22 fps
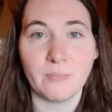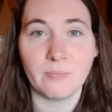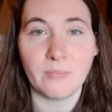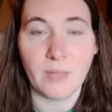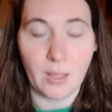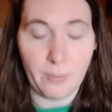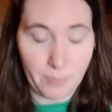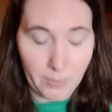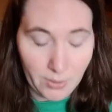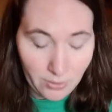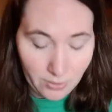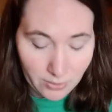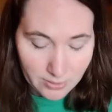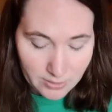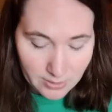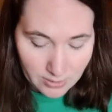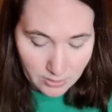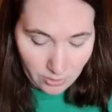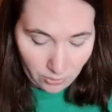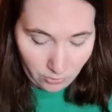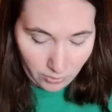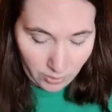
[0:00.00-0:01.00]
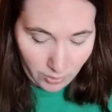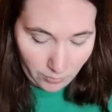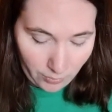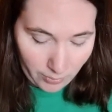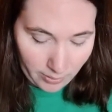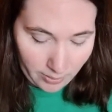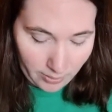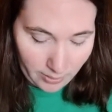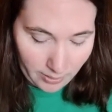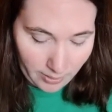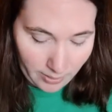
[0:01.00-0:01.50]
appearance is only one
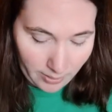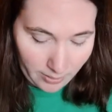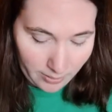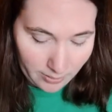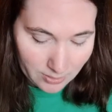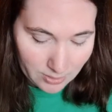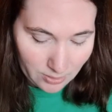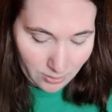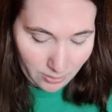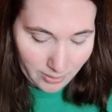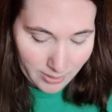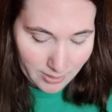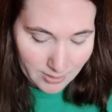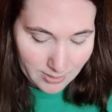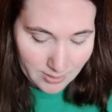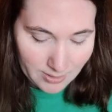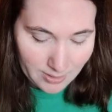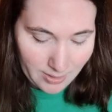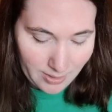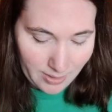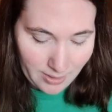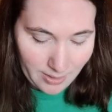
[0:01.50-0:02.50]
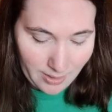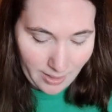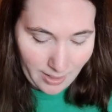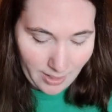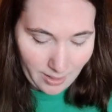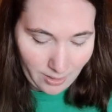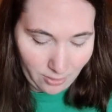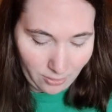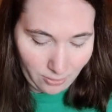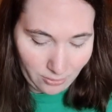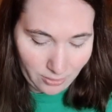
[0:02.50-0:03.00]
thing. So let's see
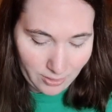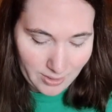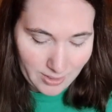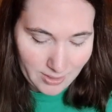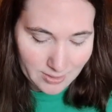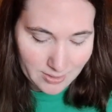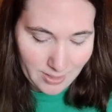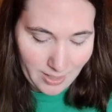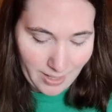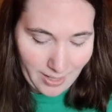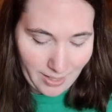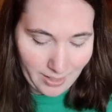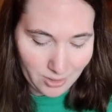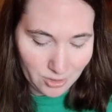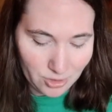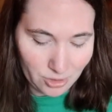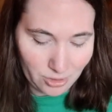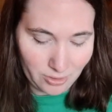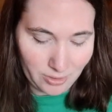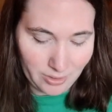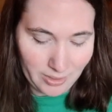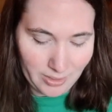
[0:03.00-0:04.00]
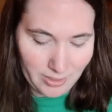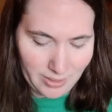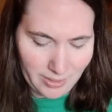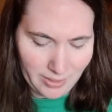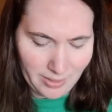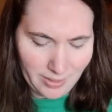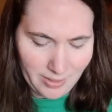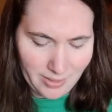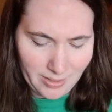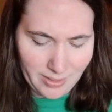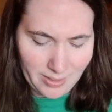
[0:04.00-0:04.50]
how these actually
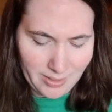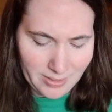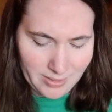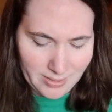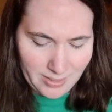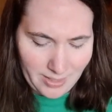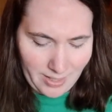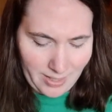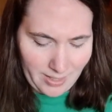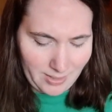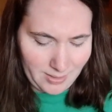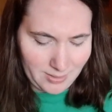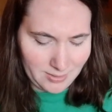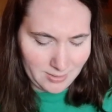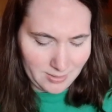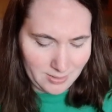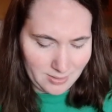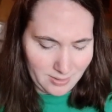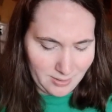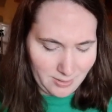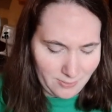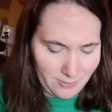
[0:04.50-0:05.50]
taste.